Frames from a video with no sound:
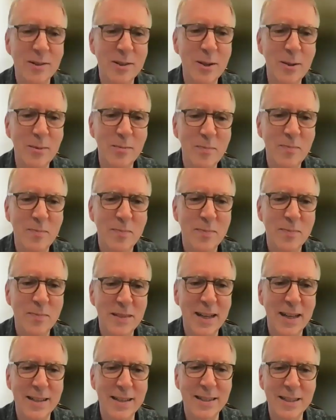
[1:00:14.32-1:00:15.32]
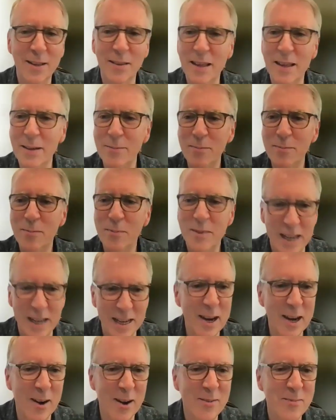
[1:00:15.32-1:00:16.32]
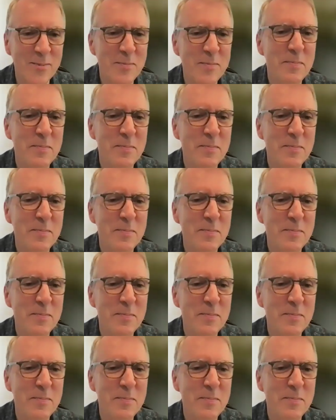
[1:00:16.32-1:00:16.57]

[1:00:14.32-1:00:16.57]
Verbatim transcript: all soon. Until then, take care.